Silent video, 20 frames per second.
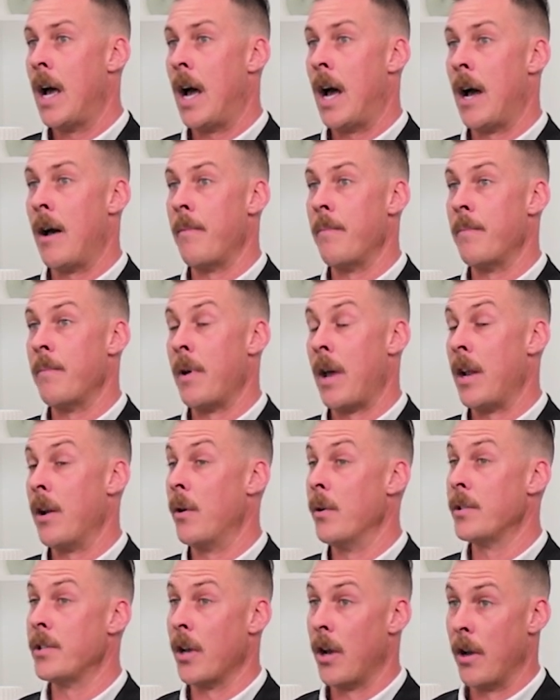And
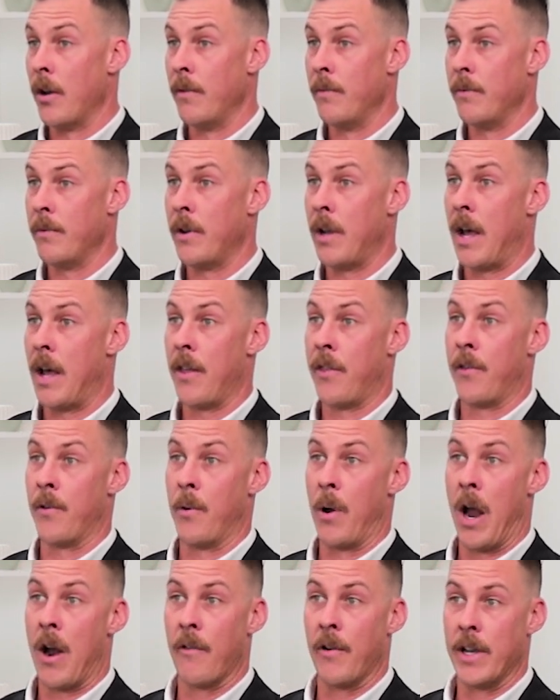also,
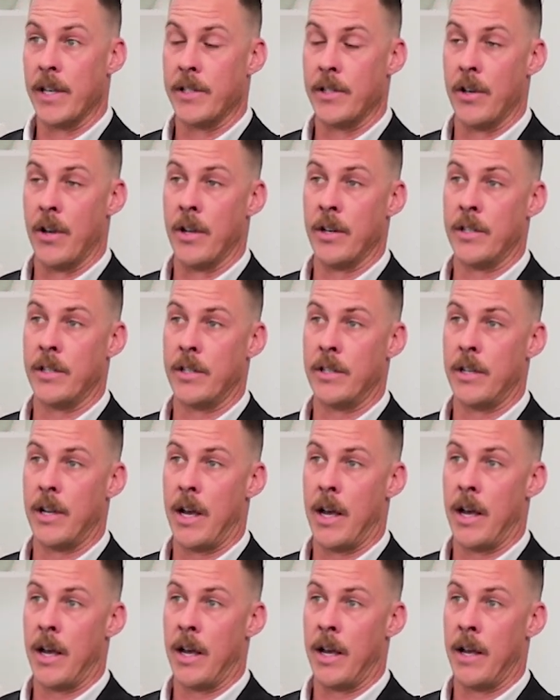through our research,
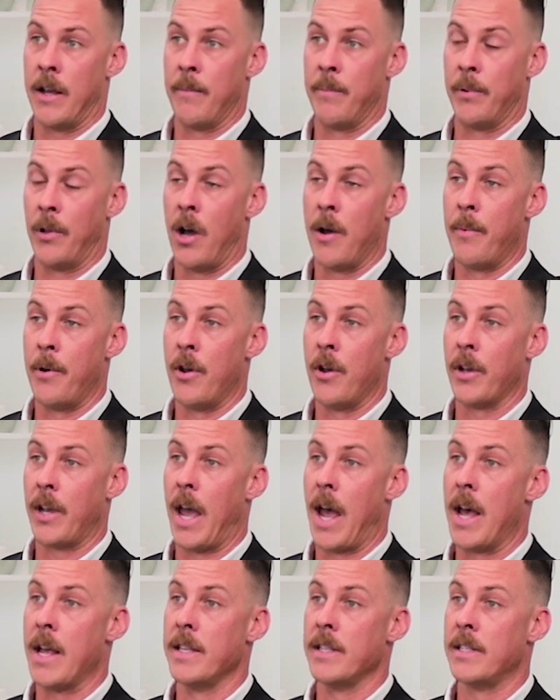Bleiberg
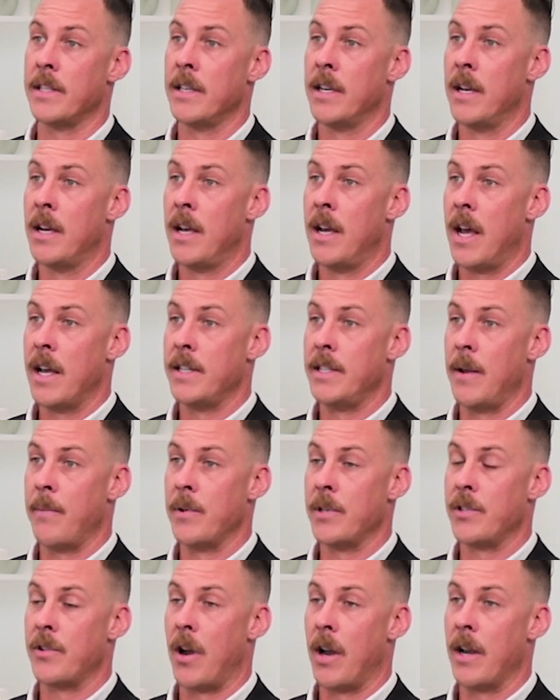has
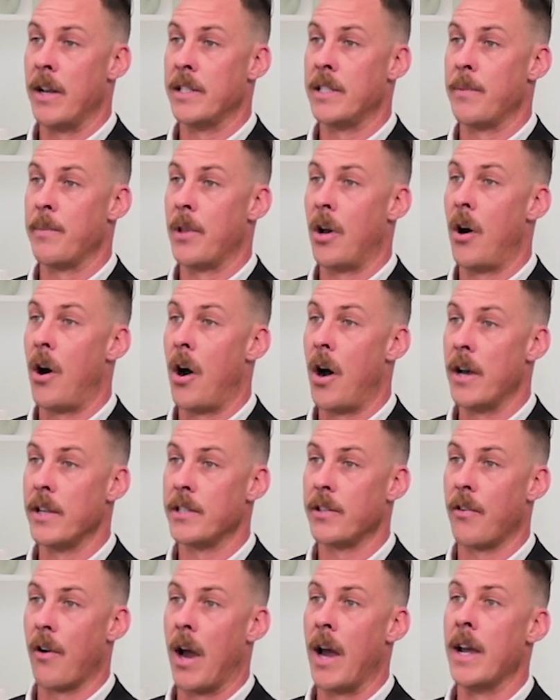demonstrated some of the
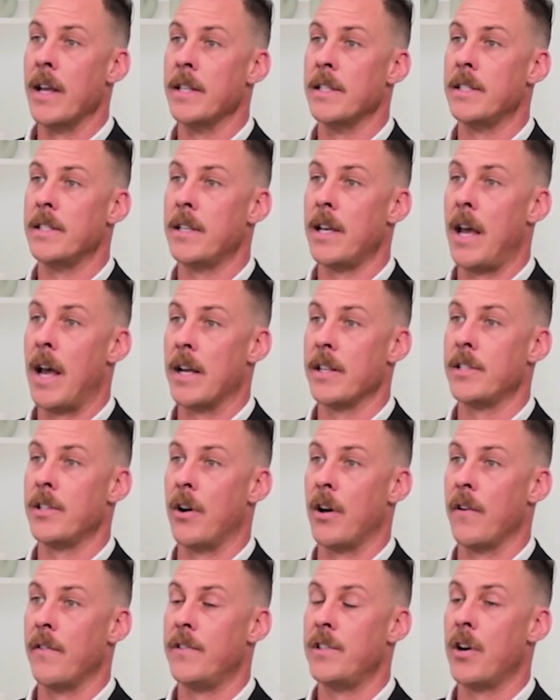highest grades
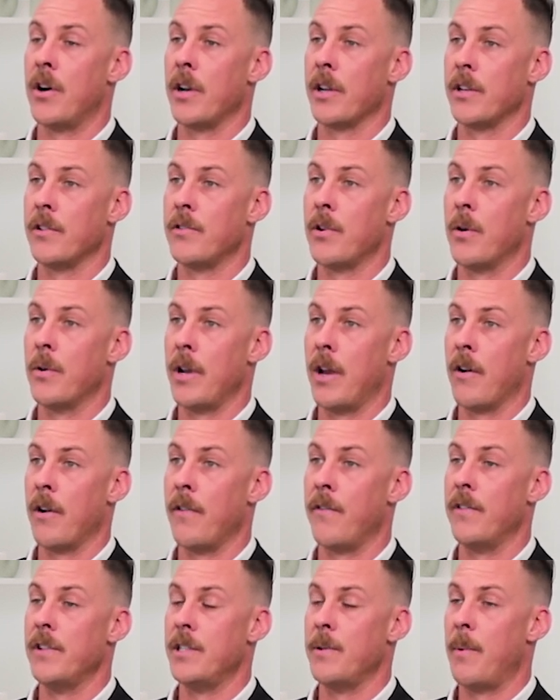outside of China-controlled
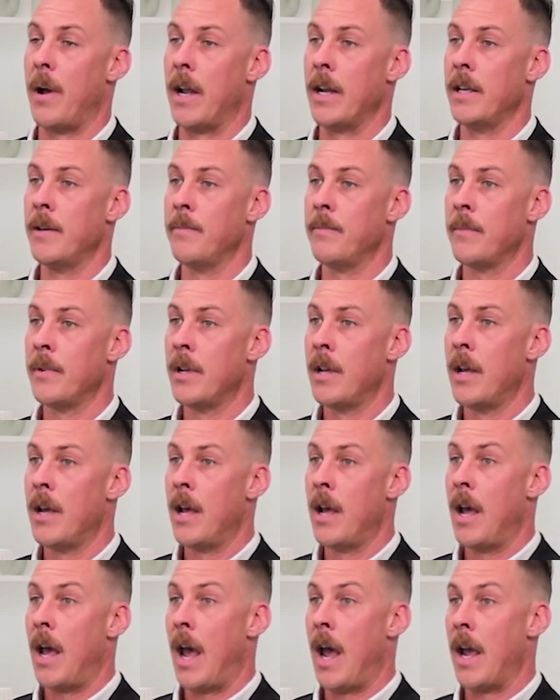area for germanium.
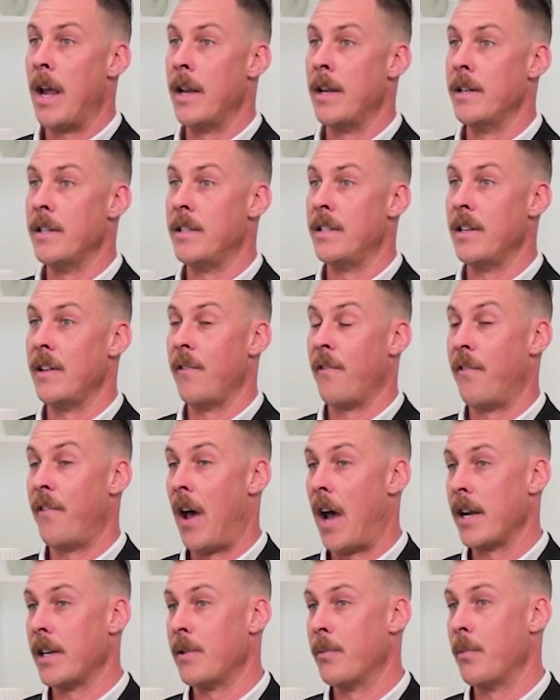And in
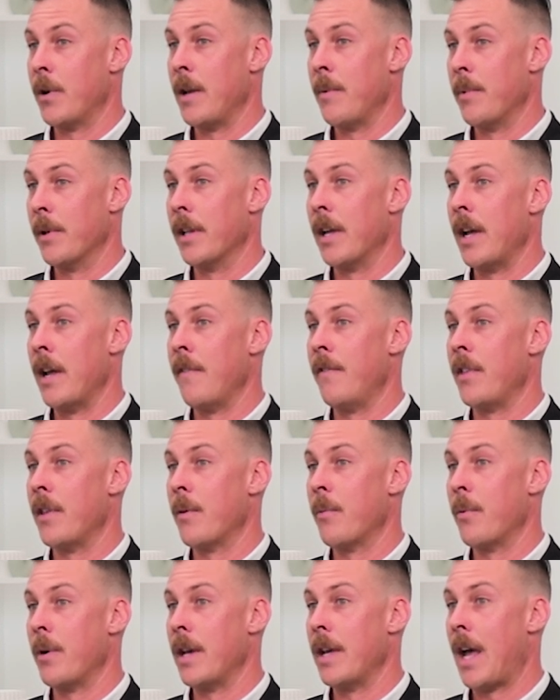fact, we believe
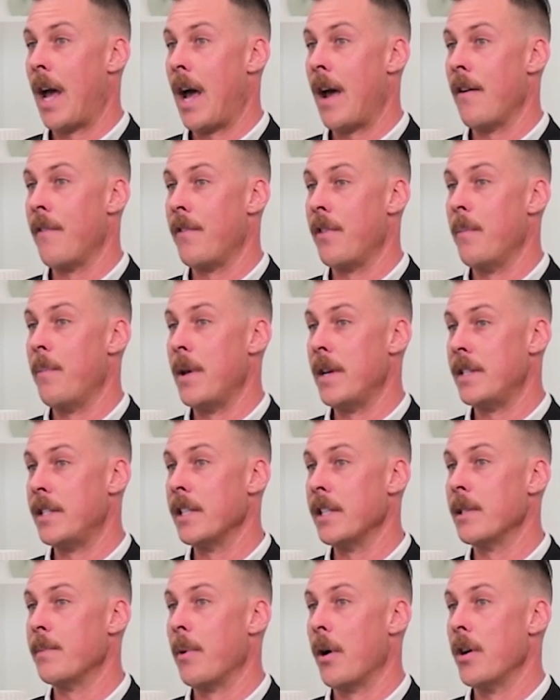that we have the best
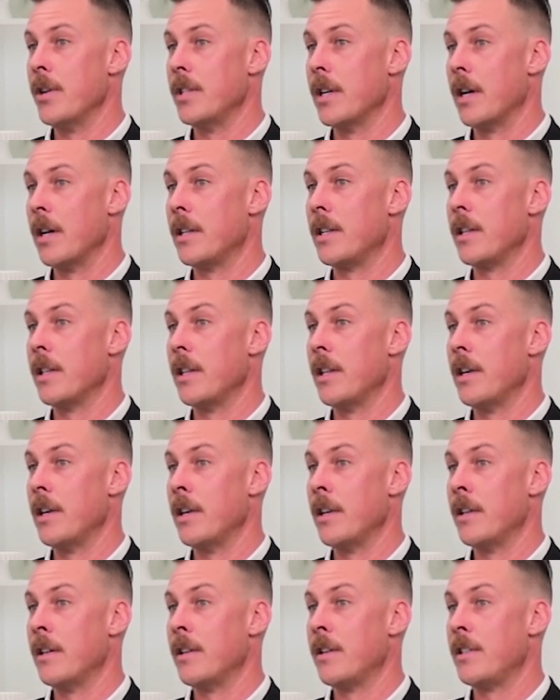exposure
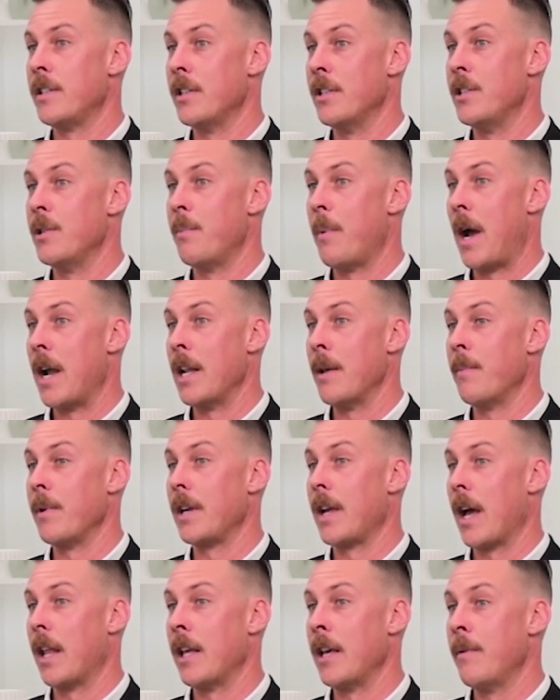to germanium
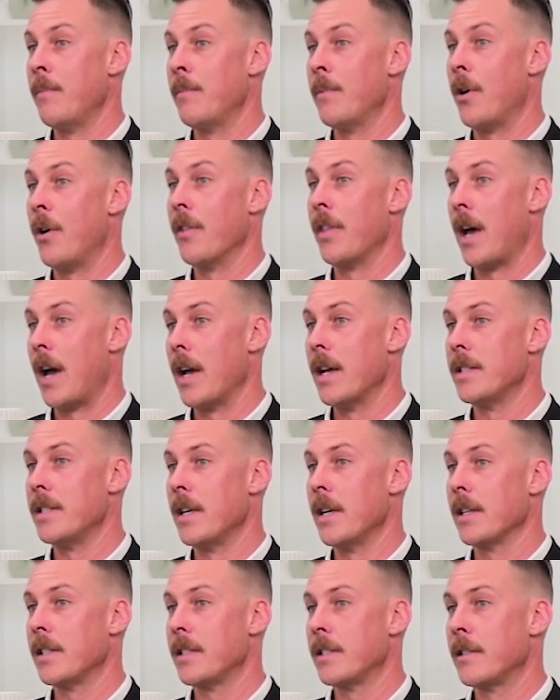and gallium on the
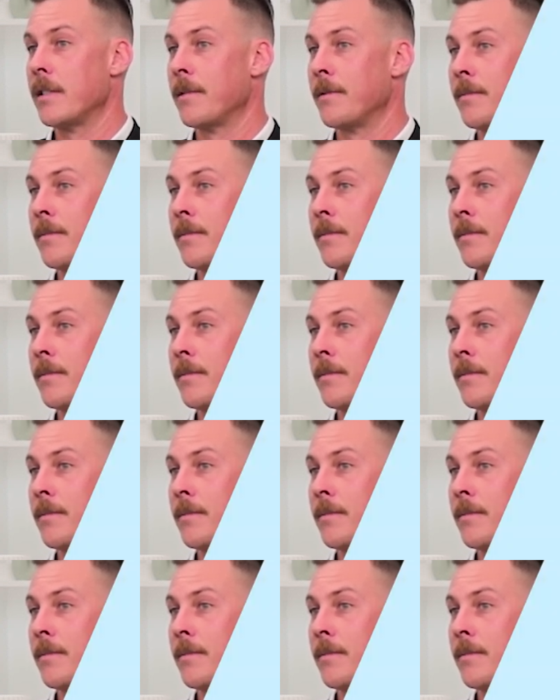ASX.